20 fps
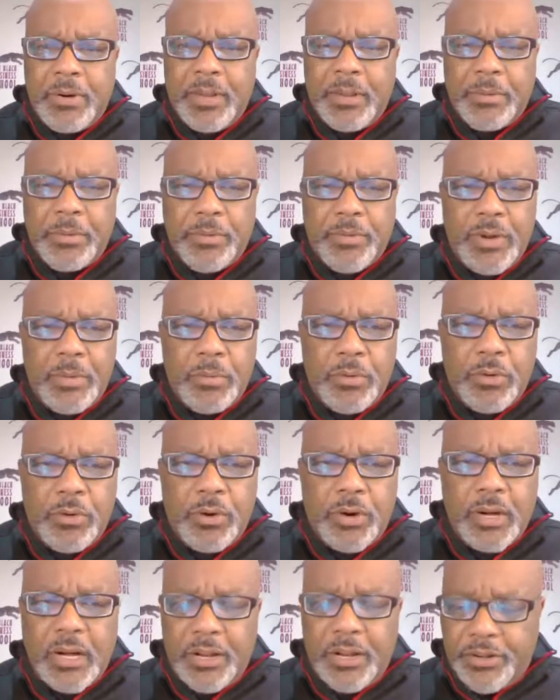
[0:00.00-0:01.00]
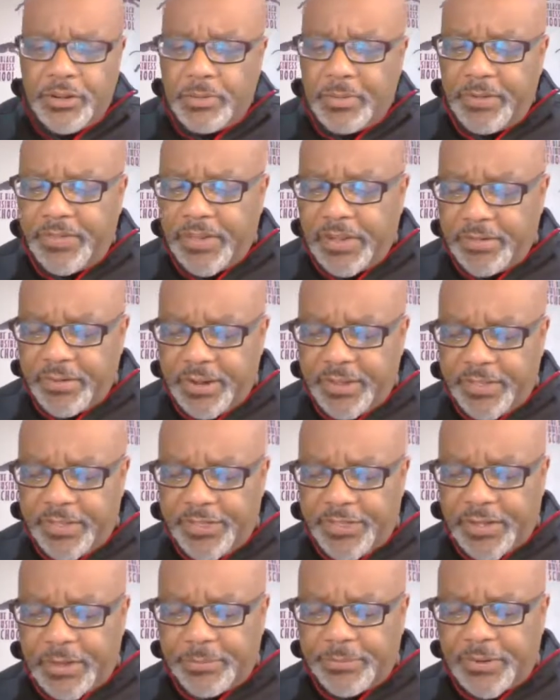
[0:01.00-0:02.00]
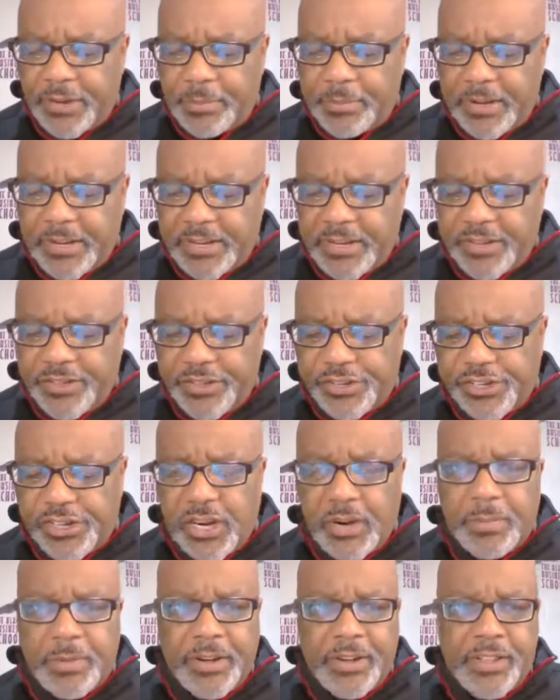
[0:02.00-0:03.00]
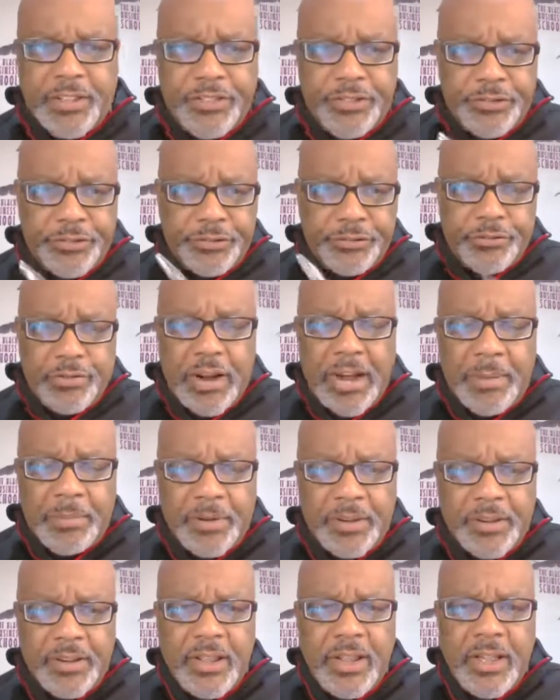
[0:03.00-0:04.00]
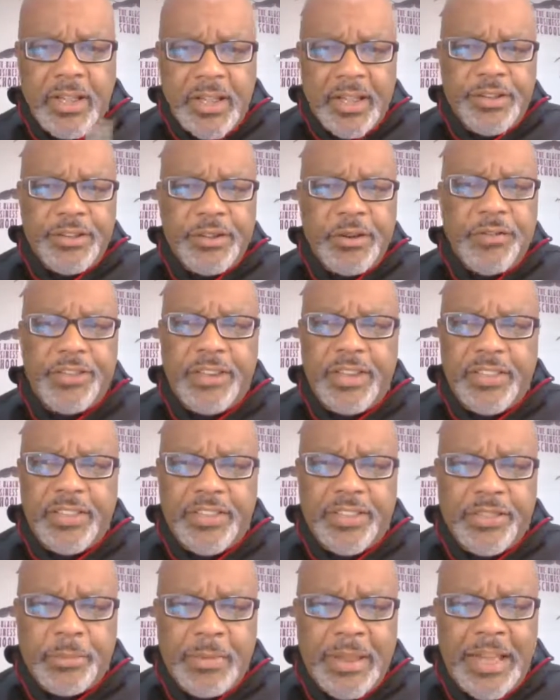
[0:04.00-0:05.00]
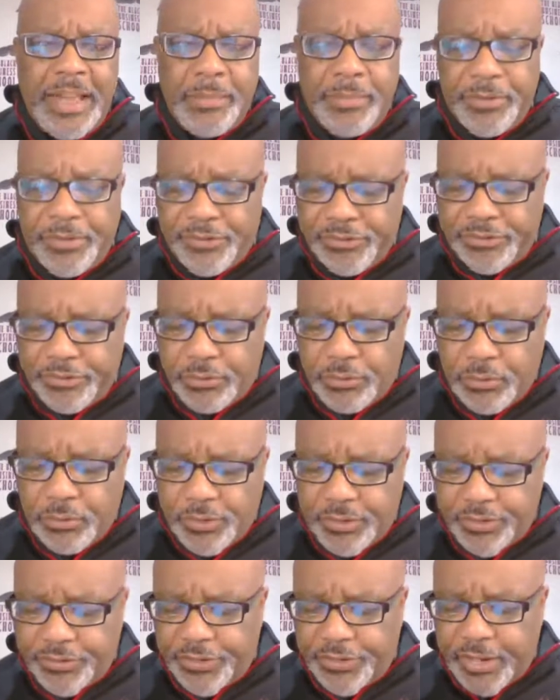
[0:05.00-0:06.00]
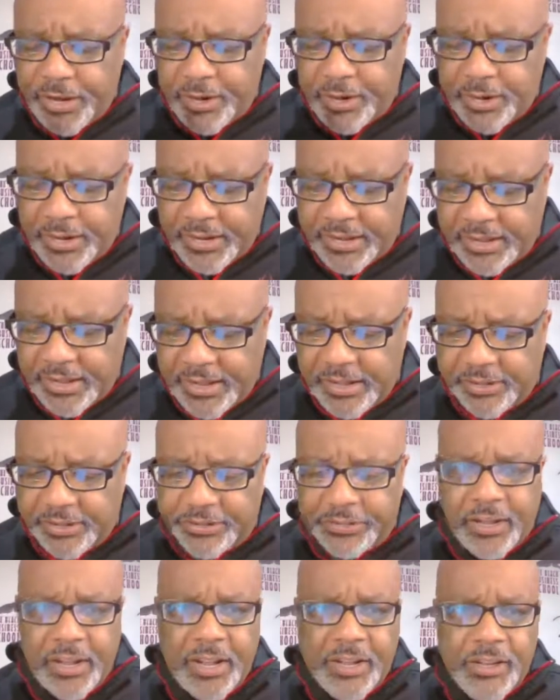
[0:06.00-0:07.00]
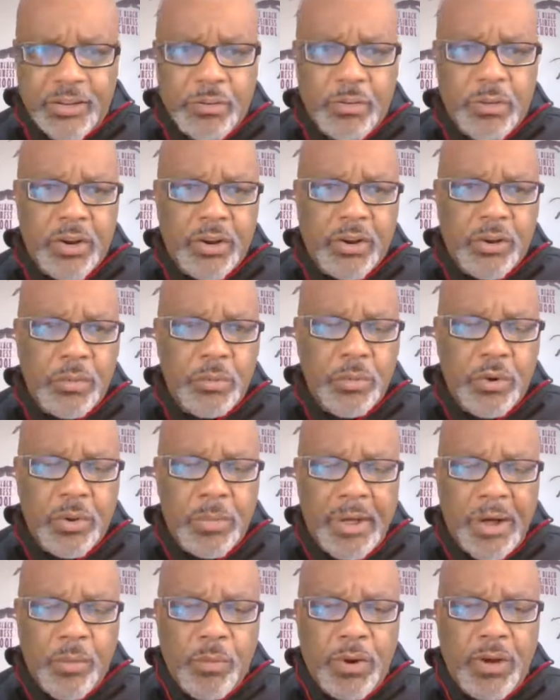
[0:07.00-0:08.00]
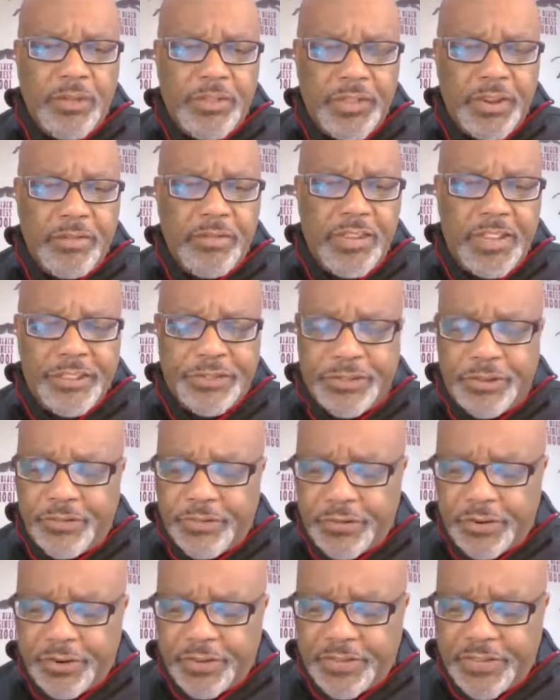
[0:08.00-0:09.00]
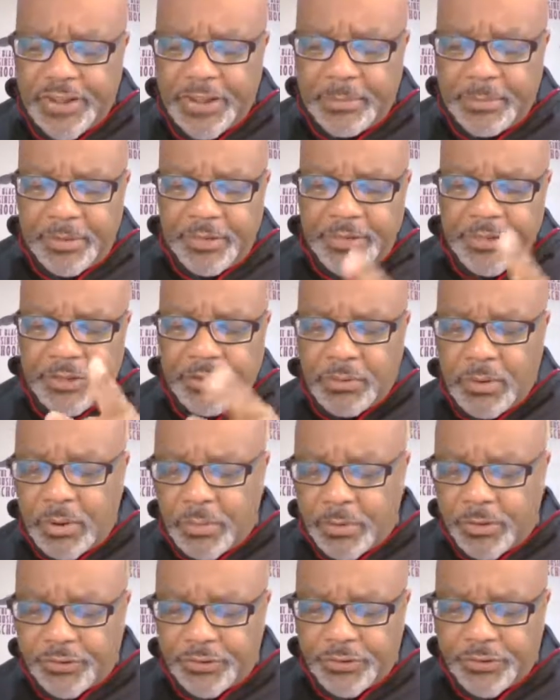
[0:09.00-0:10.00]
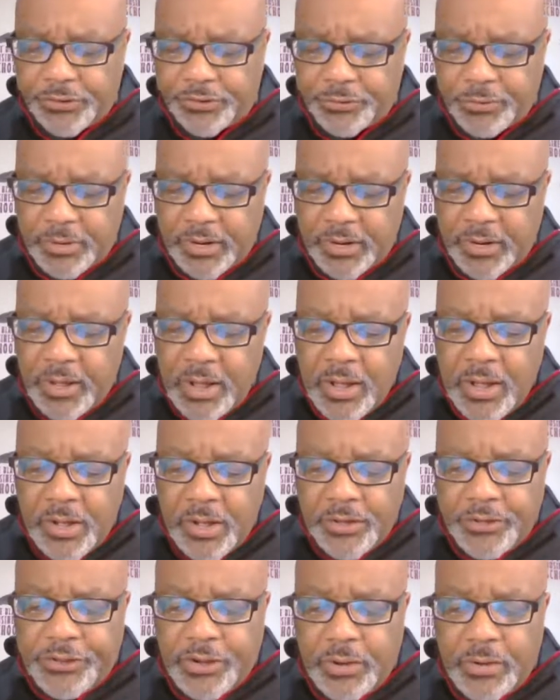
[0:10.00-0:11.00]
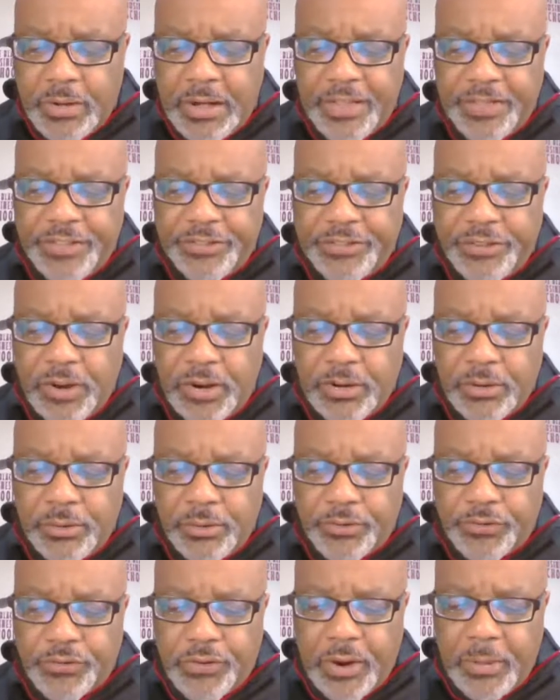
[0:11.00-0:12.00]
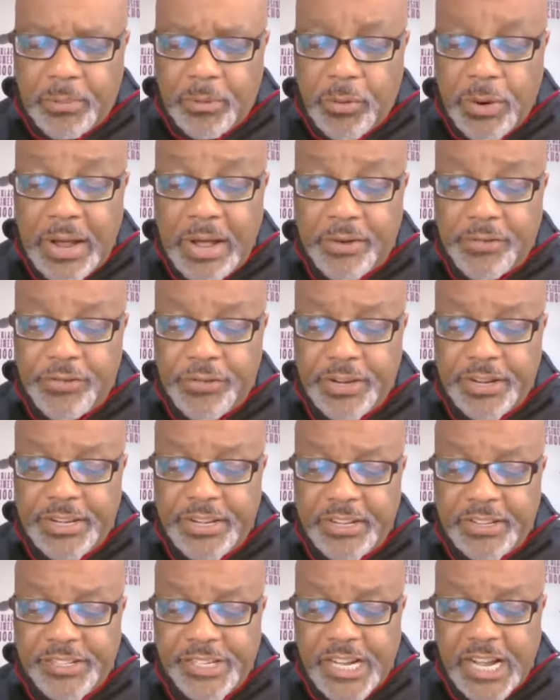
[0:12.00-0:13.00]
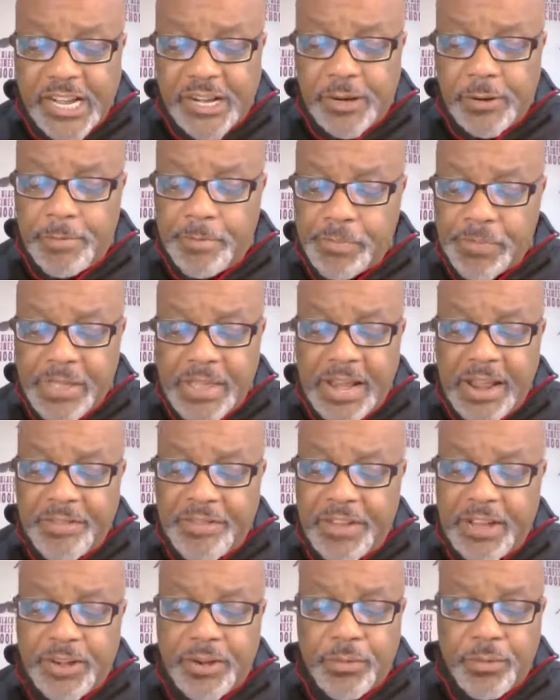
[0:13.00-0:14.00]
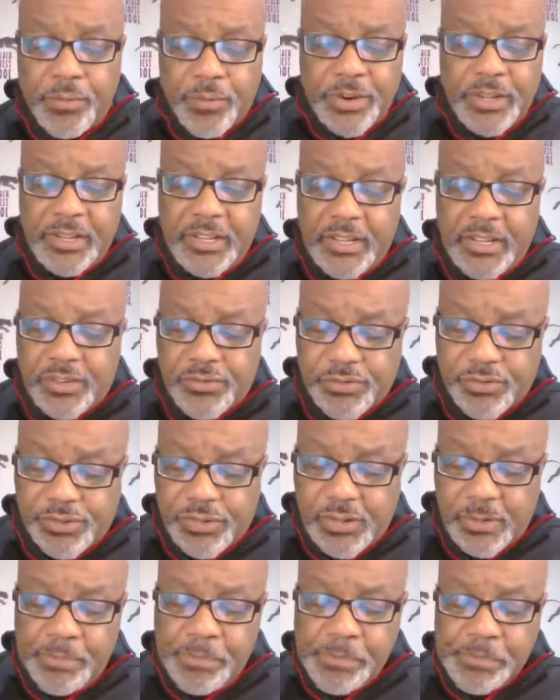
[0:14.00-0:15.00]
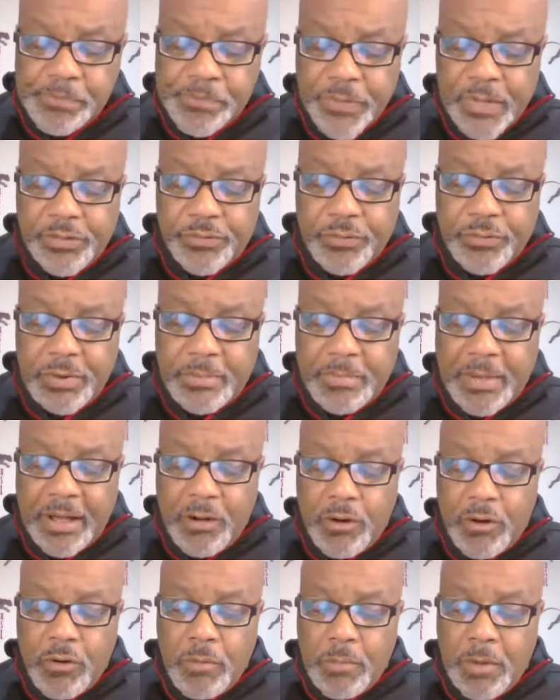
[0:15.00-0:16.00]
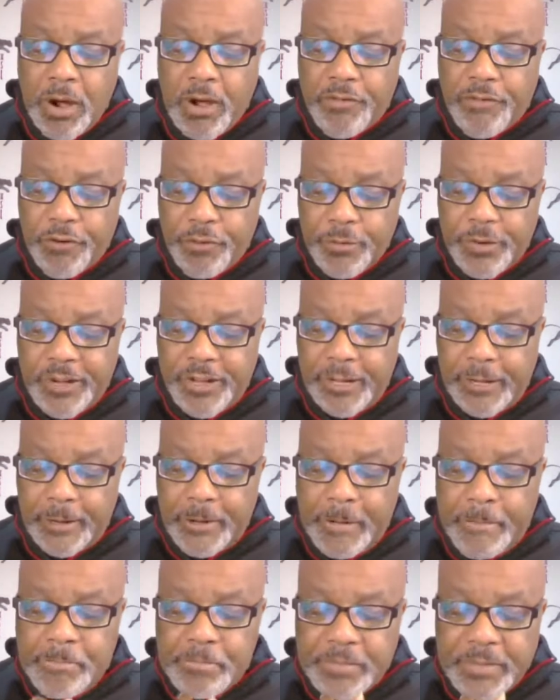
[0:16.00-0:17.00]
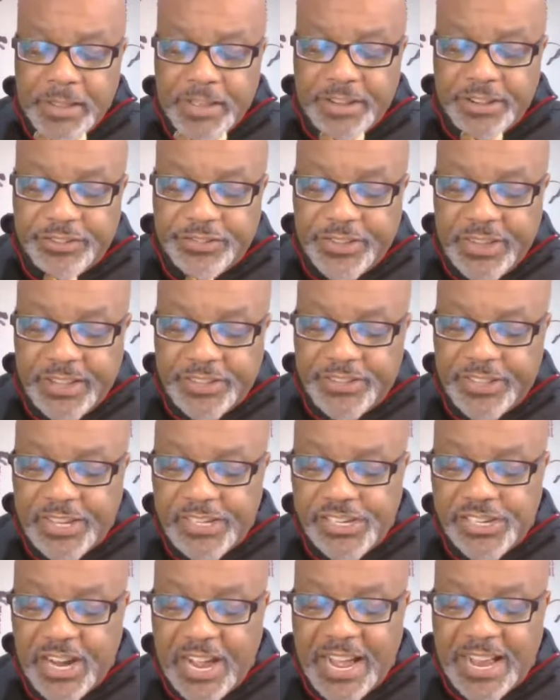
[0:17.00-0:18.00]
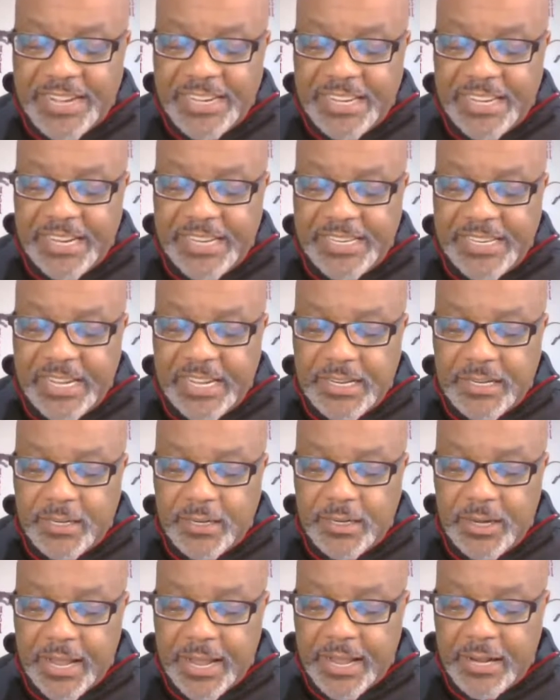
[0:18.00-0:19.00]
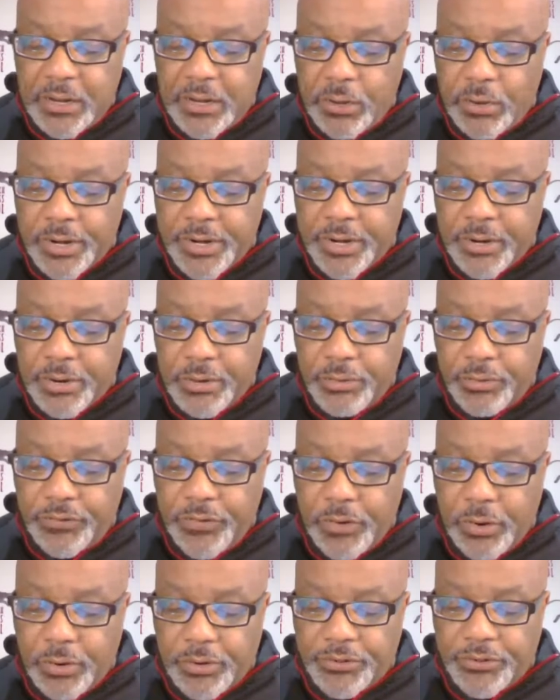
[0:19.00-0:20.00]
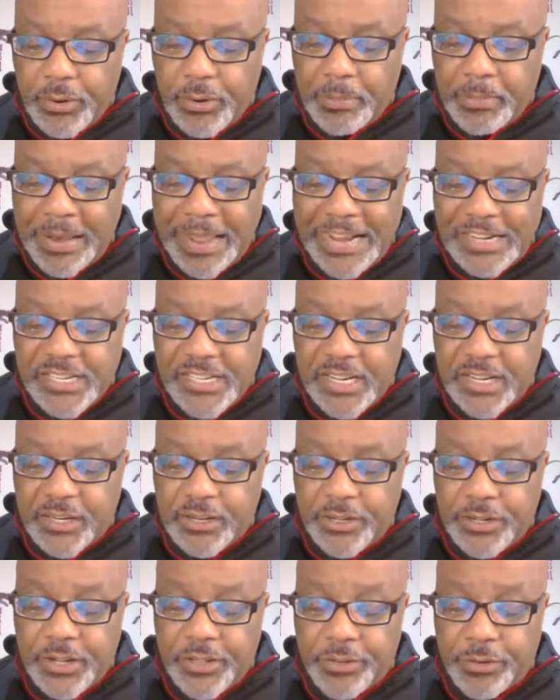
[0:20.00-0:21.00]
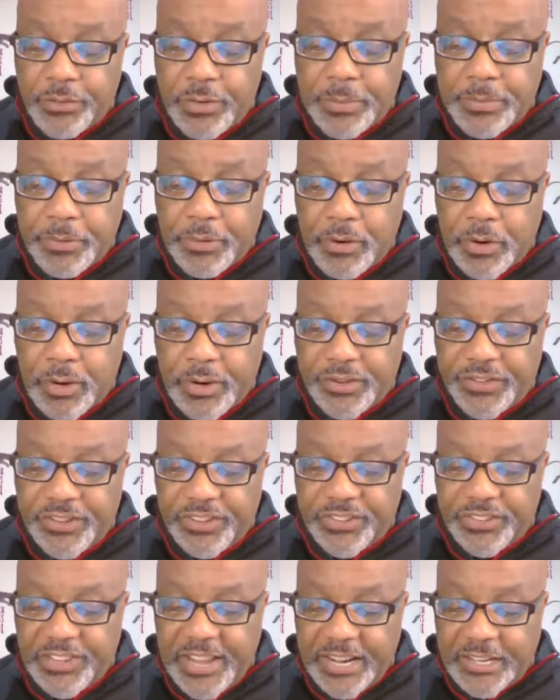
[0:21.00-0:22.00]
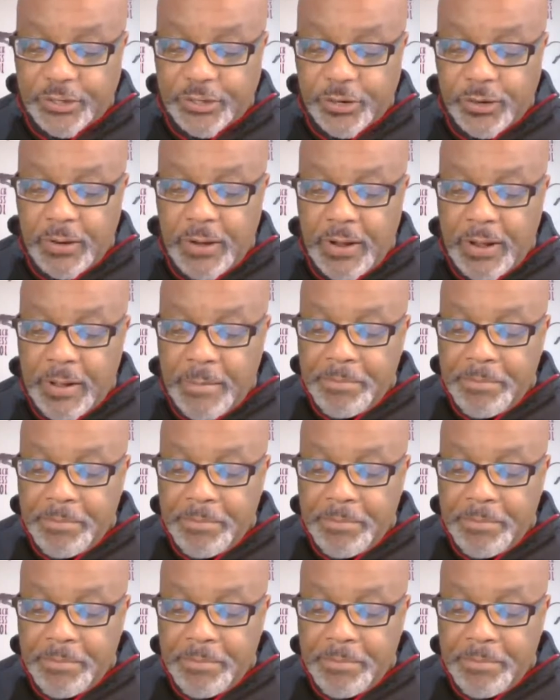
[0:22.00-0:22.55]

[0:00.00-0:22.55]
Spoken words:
going. Let me read more. Do me a favor, hit the thumbs up button, hit the share button, hit the subscribe button, and don't forget that the Black Business School is there in case you want to learn more about wealth and investing for your family. The URL's on the screen. So this article is from Crowdfund Insider, and I found it really interesting. It's written by Omar Faridi, and it says that John E. Deaton, a lawyer who's focused on blockchain and the cryptocurrency sector,